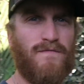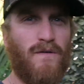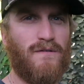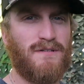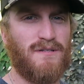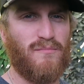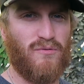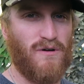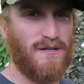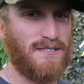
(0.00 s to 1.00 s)
As far as the
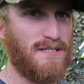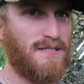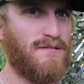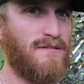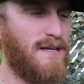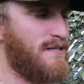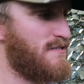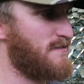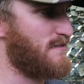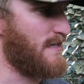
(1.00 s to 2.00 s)
process on the
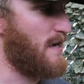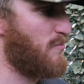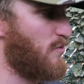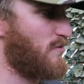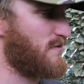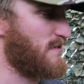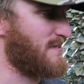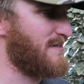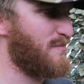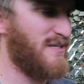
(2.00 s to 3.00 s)
engines and the outboards,
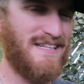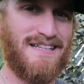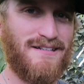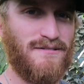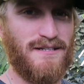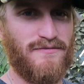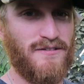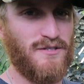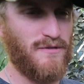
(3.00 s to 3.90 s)
it's gonna be a little different,